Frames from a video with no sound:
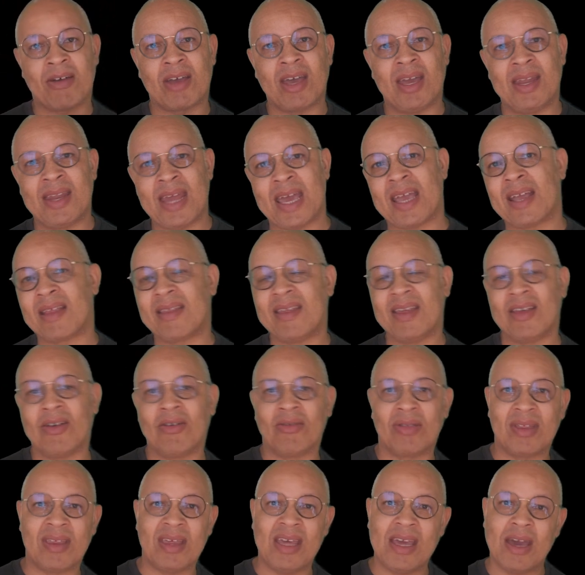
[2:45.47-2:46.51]
connecting
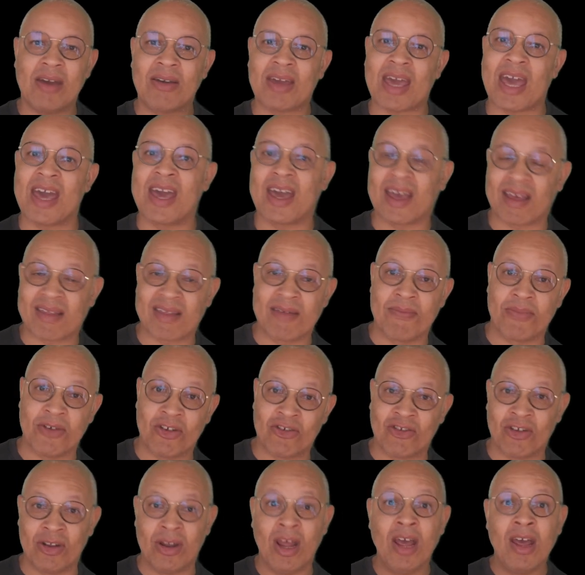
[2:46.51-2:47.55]
your ToK
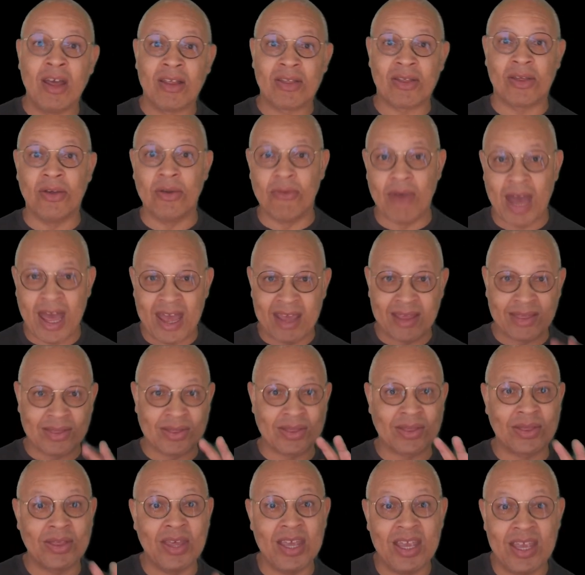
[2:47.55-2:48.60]
exhibition to a
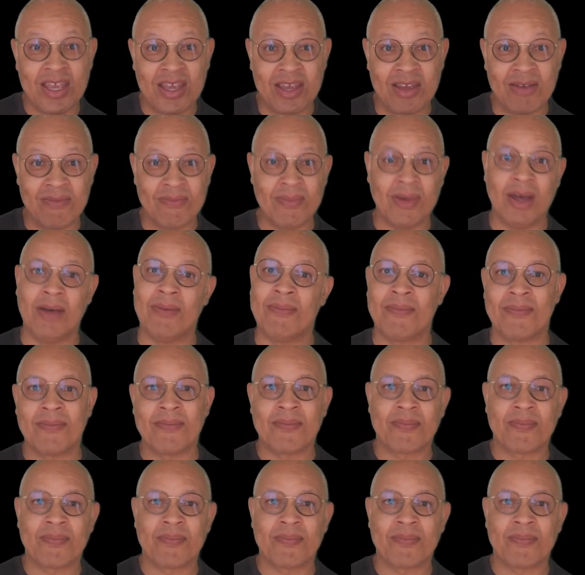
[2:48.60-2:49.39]
theme.